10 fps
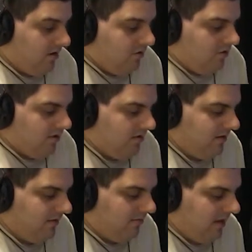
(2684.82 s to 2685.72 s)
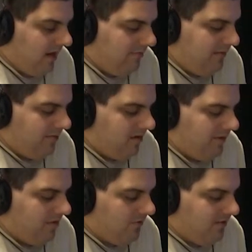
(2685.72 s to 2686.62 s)
of course, you know, a lot of people look
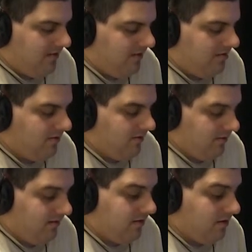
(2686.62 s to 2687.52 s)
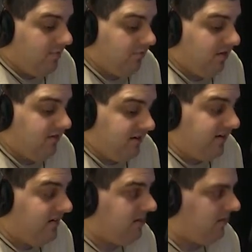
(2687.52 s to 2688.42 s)
at Murphy. She's she's a good player. She,
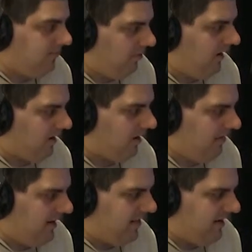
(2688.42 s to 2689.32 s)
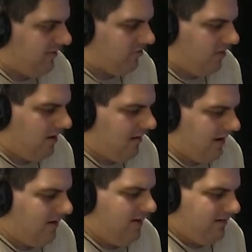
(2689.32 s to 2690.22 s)
she's a good player. I mean, like, there's no doubt
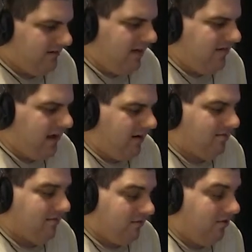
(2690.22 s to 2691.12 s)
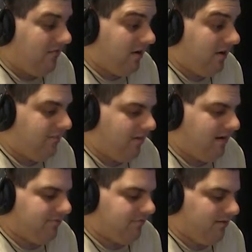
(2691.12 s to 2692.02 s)
about it. She and Donaldson are two very good
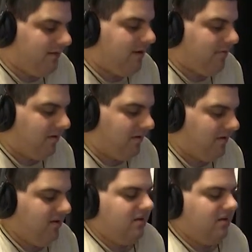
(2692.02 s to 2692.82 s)
players for Steve Emmert.